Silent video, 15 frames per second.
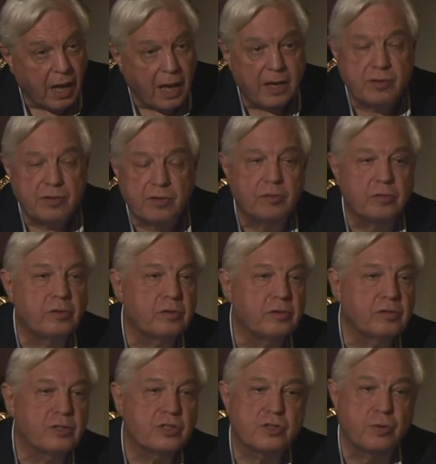and all
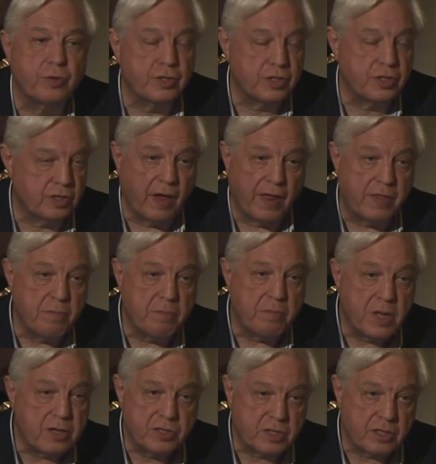sorts of other
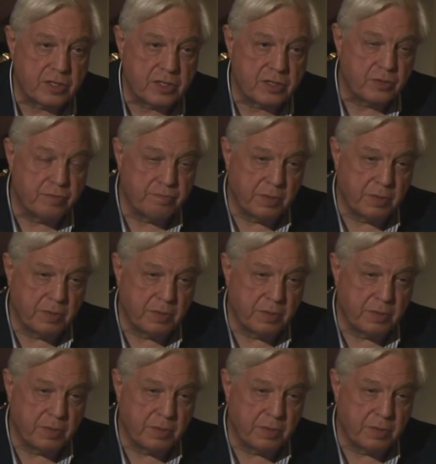ministers who've